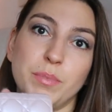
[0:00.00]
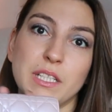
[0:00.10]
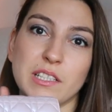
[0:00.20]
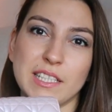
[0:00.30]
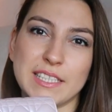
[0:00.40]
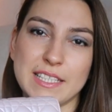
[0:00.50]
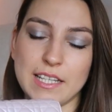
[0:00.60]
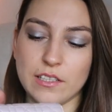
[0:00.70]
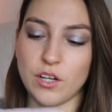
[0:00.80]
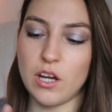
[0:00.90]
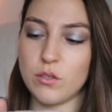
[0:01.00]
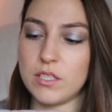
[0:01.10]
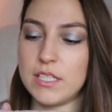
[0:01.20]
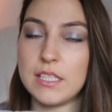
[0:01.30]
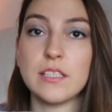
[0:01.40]
bigger like designer
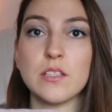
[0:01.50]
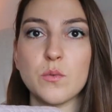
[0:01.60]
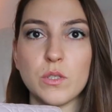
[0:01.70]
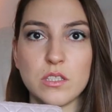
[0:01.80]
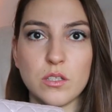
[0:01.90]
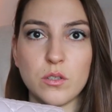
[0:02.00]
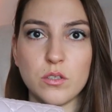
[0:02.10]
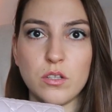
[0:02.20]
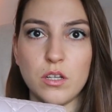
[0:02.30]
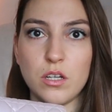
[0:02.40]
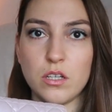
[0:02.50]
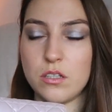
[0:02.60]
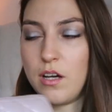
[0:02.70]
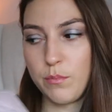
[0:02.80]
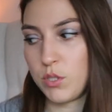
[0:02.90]
houses. I think this one is a good
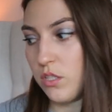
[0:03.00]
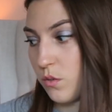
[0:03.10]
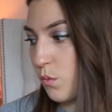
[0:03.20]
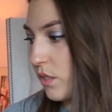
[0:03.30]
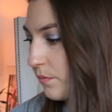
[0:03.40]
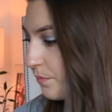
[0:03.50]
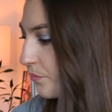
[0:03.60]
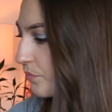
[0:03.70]
option as well.